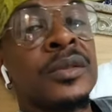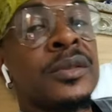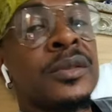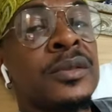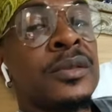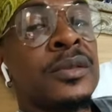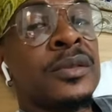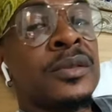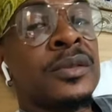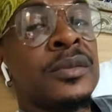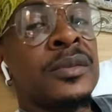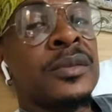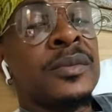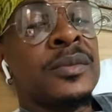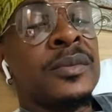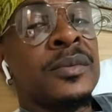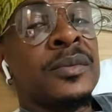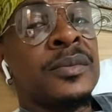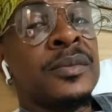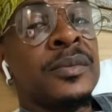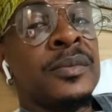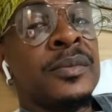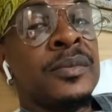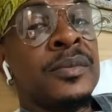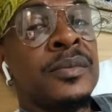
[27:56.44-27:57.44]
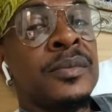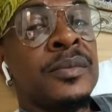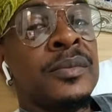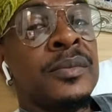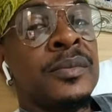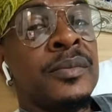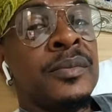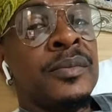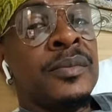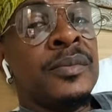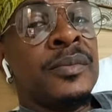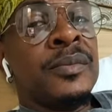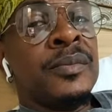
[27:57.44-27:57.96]

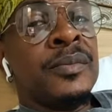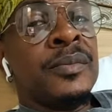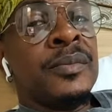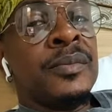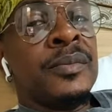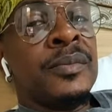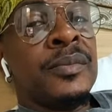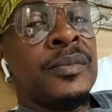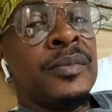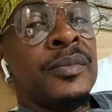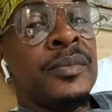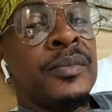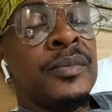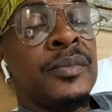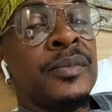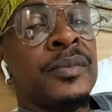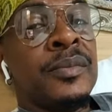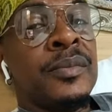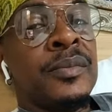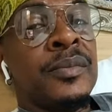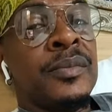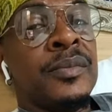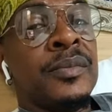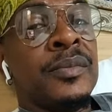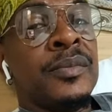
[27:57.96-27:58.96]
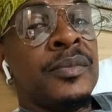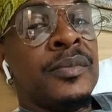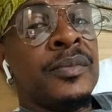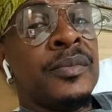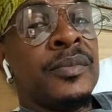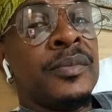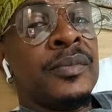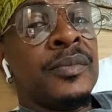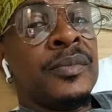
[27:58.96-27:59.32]
(no one is talking)